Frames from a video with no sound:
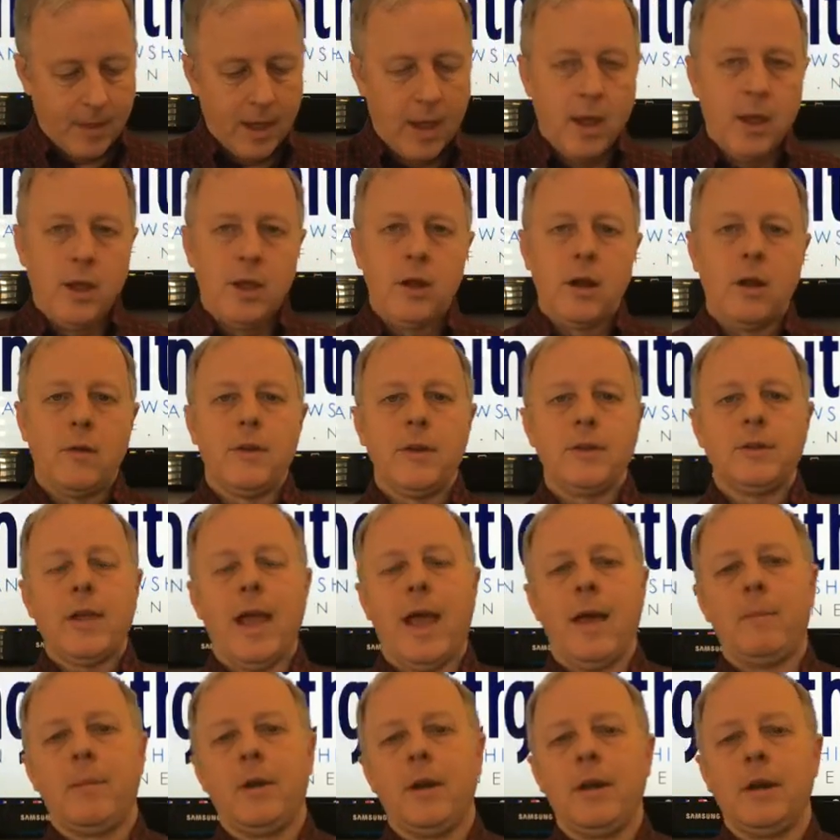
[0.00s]
This
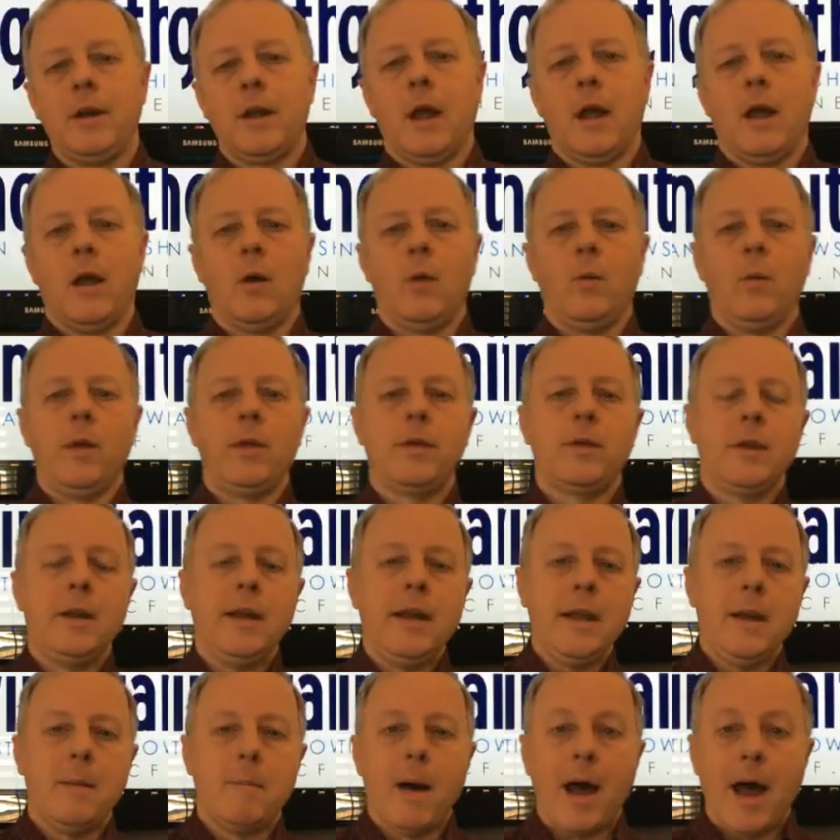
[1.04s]
happened with
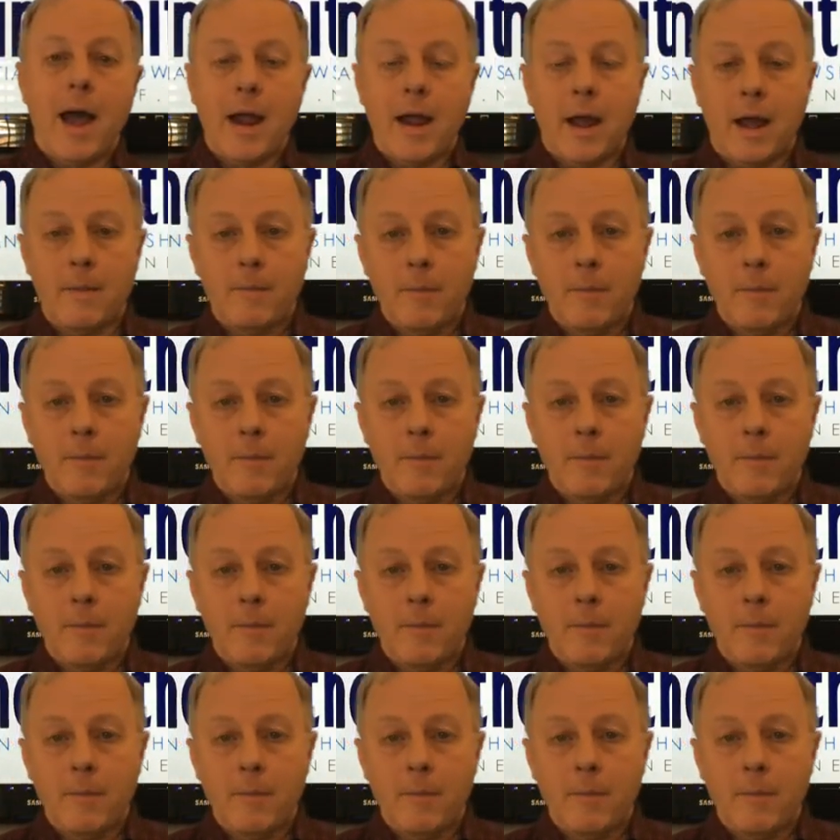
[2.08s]
Nehemiah.